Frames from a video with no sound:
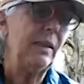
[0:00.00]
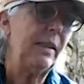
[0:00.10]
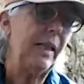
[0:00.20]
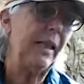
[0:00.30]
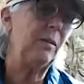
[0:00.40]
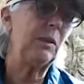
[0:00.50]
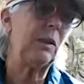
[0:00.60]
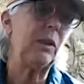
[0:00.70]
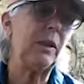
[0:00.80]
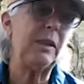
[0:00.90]
Seems
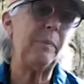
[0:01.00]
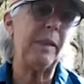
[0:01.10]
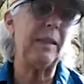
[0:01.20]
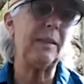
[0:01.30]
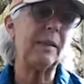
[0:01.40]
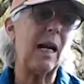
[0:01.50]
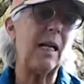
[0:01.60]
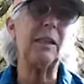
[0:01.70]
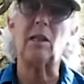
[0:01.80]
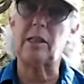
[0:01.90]
good to be
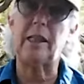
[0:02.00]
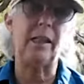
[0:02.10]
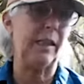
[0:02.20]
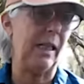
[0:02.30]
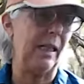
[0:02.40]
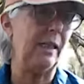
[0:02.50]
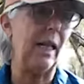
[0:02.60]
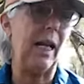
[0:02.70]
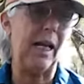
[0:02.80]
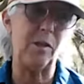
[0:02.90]
skylarking again,
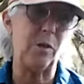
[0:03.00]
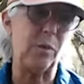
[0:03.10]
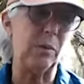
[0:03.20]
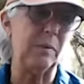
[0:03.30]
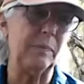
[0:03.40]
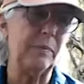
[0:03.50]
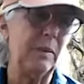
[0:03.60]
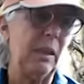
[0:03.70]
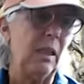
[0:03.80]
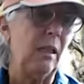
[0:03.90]
eh, Joel?
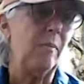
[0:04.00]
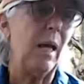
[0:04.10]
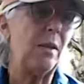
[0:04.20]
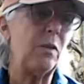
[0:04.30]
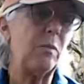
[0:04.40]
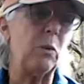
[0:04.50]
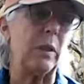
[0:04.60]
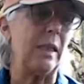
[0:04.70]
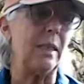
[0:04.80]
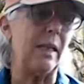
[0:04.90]
Master
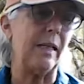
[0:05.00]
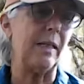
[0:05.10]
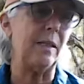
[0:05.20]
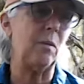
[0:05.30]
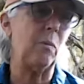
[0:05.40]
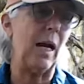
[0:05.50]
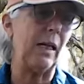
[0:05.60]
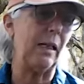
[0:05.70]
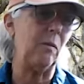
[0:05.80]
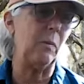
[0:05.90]
Morgan said as the wagon